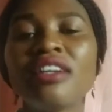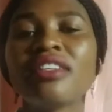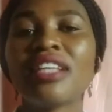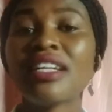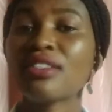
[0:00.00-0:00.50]

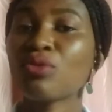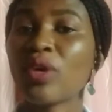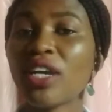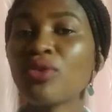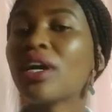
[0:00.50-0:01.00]
That's
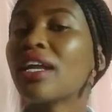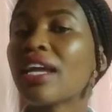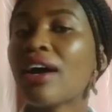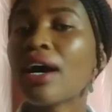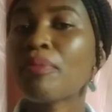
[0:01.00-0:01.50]
when you can
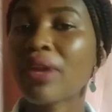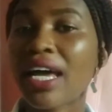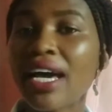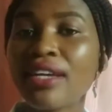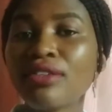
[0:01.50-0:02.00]
now
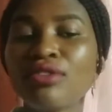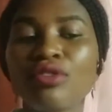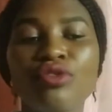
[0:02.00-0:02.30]
apply